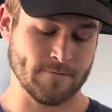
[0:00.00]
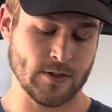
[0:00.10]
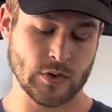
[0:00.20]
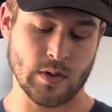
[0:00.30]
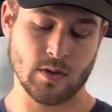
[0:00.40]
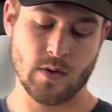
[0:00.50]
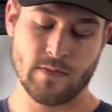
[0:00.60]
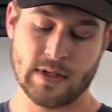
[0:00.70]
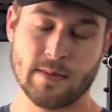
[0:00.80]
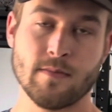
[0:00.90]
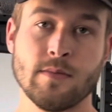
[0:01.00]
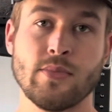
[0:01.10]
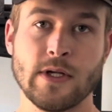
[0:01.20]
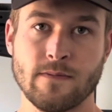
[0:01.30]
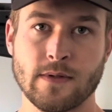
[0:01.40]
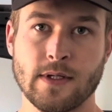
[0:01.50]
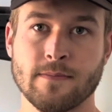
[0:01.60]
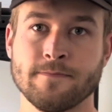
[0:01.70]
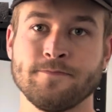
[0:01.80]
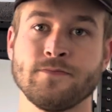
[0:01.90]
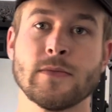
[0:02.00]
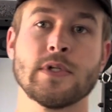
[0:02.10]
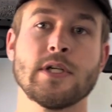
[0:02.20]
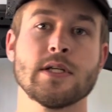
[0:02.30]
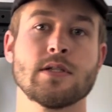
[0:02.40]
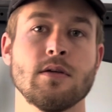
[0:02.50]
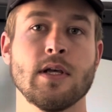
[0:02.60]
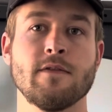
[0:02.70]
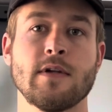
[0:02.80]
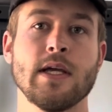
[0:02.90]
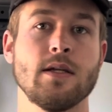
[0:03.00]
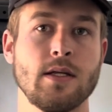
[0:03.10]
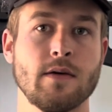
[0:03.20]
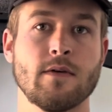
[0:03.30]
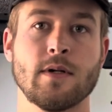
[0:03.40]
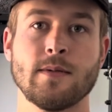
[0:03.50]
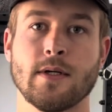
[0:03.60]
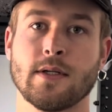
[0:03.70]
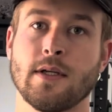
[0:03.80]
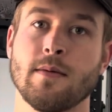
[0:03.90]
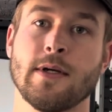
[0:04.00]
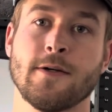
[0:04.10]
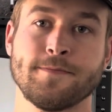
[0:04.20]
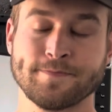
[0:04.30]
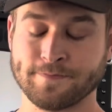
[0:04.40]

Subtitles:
So I'll go over them briefly, just so you have an idea of what I'm talking about.